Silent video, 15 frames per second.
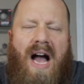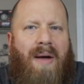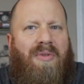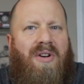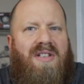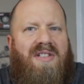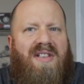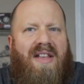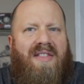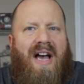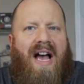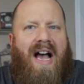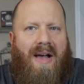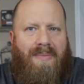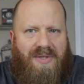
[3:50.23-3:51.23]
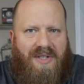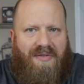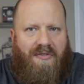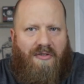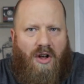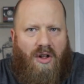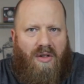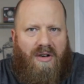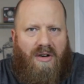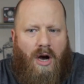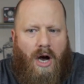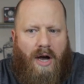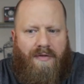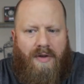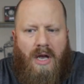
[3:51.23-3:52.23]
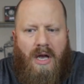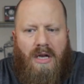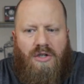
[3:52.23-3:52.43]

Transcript: I'm going to say the hops have fallen off